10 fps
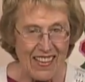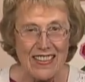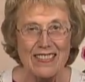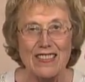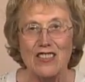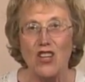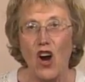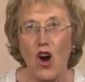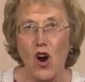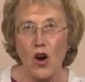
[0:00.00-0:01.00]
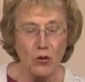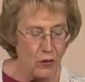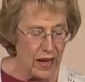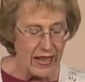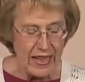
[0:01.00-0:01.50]
This is
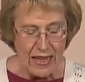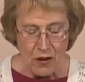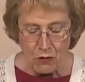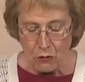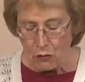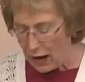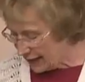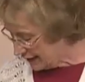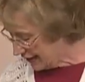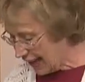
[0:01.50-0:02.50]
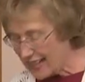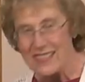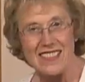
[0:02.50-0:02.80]
already right sides